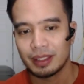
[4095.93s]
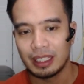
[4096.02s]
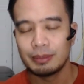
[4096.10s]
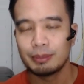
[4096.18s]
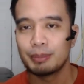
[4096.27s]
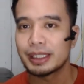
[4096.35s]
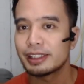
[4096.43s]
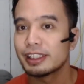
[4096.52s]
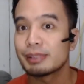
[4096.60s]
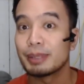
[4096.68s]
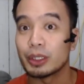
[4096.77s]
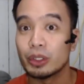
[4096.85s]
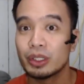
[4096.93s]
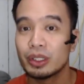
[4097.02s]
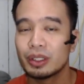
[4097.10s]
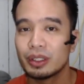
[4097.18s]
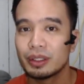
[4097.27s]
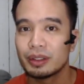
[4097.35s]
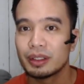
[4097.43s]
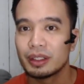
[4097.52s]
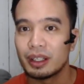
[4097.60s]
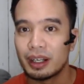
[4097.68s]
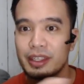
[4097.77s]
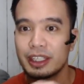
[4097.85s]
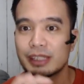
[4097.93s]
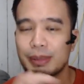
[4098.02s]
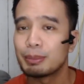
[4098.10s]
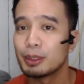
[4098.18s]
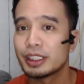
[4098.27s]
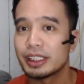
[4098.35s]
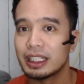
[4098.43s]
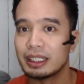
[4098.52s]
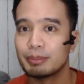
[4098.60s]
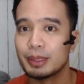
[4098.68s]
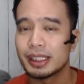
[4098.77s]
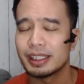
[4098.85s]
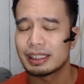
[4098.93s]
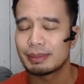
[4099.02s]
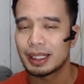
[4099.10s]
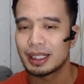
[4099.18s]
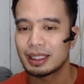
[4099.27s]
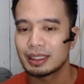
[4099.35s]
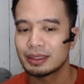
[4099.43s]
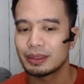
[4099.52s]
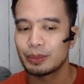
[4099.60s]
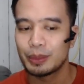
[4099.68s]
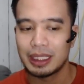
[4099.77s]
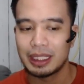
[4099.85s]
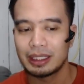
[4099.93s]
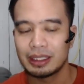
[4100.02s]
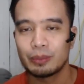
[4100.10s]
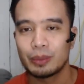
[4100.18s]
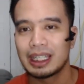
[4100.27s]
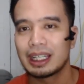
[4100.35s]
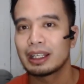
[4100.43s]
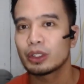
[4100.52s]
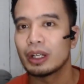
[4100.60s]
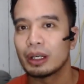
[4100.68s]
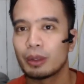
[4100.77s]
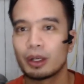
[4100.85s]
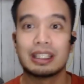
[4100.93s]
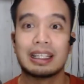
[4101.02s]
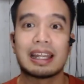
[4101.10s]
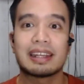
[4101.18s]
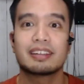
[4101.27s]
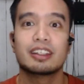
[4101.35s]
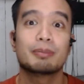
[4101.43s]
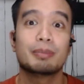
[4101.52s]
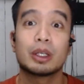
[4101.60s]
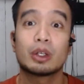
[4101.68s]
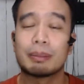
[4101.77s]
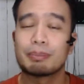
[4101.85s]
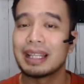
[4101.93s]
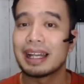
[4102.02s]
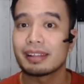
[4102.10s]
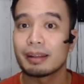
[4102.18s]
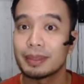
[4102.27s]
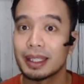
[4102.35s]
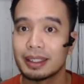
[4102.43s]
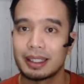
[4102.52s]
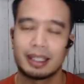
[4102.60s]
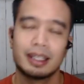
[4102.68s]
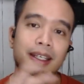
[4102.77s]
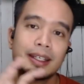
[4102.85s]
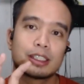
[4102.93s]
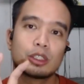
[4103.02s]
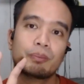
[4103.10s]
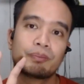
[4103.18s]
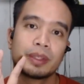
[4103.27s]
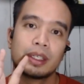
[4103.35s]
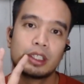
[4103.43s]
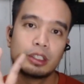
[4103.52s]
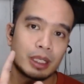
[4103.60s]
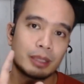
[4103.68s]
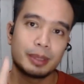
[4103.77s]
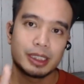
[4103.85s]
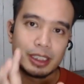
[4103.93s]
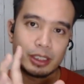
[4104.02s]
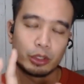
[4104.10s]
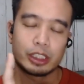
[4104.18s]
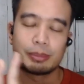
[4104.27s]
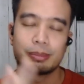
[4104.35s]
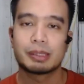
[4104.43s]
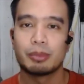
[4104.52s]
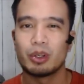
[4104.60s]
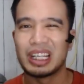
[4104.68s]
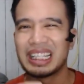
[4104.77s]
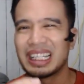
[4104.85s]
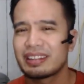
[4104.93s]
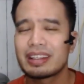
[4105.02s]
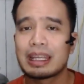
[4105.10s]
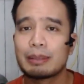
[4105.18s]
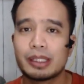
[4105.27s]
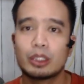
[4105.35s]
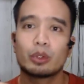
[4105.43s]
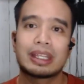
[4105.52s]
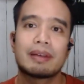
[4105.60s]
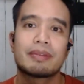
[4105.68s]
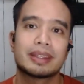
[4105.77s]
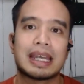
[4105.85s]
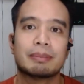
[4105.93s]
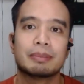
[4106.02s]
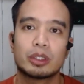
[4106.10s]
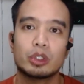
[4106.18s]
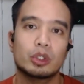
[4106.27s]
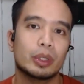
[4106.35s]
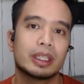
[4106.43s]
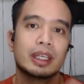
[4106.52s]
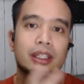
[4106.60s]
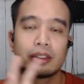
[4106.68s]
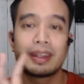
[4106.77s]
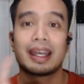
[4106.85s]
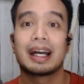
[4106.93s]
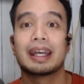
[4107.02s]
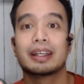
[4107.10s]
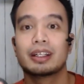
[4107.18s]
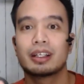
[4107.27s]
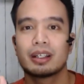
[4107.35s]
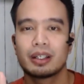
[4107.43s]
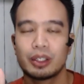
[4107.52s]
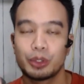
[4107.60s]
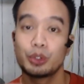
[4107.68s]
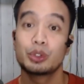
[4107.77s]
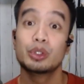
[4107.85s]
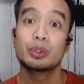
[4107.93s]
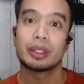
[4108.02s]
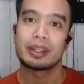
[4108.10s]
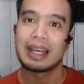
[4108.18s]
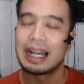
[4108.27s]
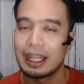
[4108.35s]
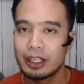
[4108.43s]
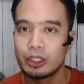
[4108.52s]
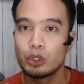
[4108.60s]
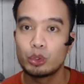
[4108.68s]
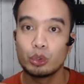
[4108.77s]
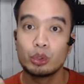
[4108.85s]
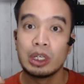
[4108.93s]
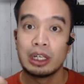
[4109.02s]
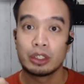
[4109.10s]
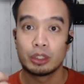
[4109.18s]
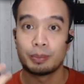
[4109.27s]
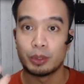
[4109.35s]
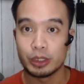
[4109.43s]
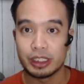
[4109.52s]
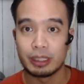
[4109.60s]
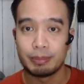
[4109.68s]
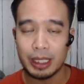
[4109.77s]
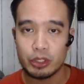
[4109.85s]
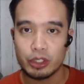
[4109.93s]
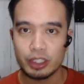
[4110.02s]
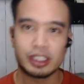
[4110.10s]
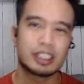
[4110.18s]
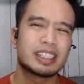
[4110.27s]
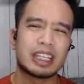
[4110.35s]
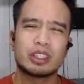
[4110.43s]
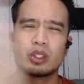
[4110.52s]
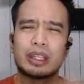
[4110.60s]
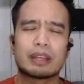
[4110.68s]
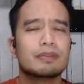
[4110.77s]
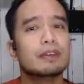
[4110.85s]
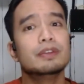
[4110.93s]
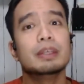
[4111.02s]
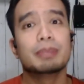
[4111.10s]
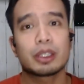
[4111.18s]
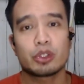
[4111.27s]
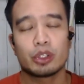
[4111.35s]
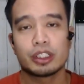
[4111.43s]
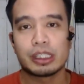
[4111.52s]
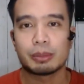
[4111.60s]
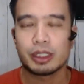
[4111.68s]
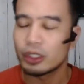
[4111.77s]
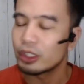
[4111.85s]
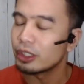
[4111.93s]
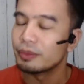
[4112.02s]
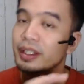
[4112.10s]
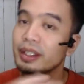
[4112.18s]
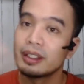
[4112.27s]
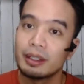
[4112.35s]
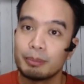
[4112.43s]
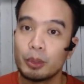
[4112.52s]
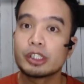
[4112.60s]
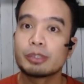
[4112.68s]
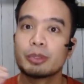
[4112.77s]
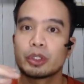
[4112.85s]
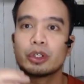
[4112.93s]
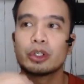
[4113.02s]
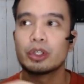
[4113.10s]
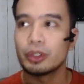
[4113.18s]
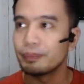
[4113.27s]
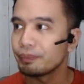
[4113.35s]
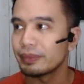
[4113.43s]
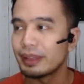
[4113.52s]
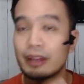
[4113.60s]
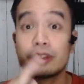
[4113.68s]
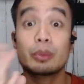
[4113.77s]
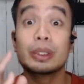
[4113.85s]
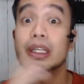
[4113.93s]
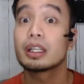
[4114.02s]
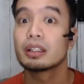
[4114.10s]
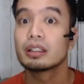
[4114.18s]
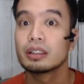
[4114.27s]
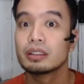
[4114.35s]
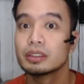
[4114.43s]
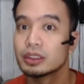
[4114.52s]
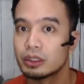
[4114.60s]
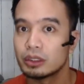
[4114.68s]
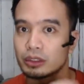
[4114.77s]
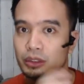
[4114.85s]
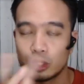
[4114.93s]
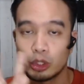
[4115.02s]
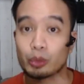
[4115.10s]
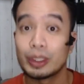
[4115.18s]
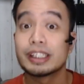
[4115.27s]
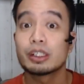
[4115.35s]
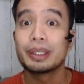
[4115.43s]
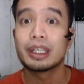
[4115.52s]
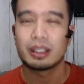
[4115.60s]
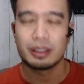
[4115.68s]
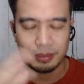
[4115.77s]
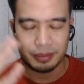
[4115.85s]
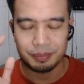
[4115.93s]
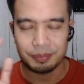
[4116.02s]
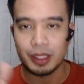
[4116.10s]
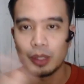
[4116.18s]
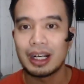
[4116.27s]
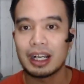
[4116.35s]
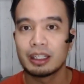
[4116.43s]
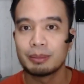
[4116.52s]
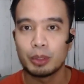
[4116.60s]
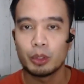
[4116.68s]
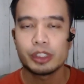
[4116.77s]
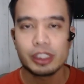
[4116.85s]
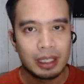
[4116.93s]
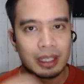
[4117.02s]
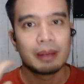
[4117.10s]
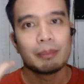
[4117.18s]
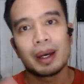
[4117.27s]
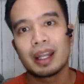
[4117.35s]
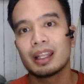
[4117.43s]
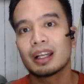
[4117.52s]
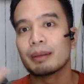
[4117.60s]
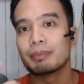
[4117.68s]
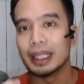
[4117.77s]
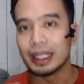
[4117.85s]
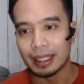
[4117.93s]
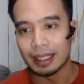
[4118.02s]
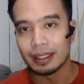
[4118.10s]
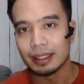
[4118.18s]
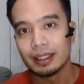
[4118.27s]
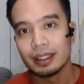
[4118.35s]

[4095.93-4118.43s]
in business ba to? Are these people still in business? Parang wala na to, ah. Or last year pa yung last update nila. So, yung mga business owners mismo, a lot of the times, they don't have the time not to do it. So, they hire you to do it. They hire you to post their pictures. They'll send you like 50 pictures. Tapos, oh, post mo to every week. Or twice a week. Gawa ka ng post. Para lang updated.